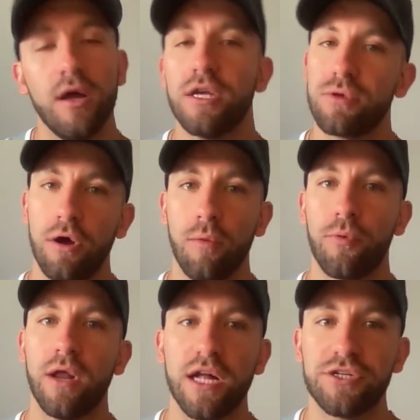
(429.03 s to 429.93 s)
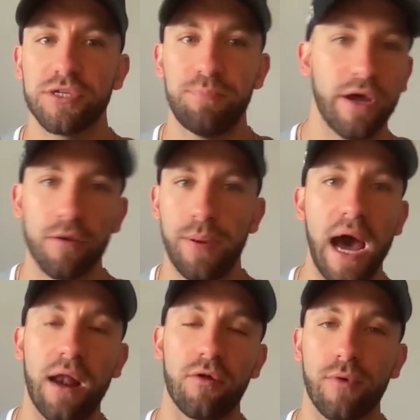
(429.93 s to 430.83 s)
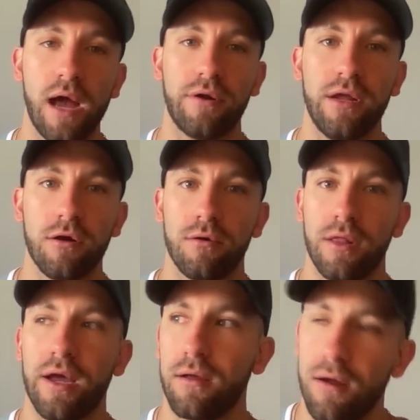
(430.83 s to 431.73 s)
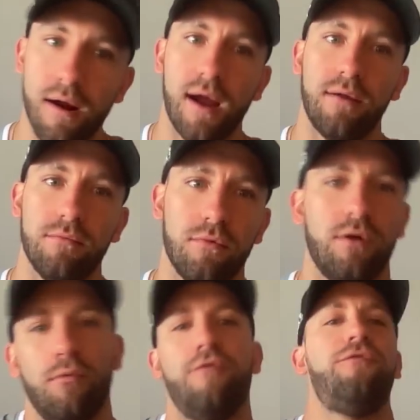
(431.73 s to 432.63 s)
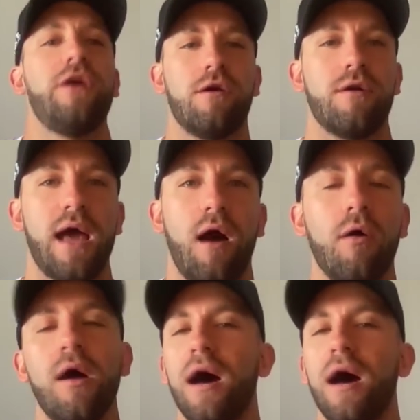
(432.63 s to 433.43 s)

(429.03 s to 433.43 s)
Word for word: So I hope we're not just pitter-patting around here and like, all right, we'll, we'll figure it out.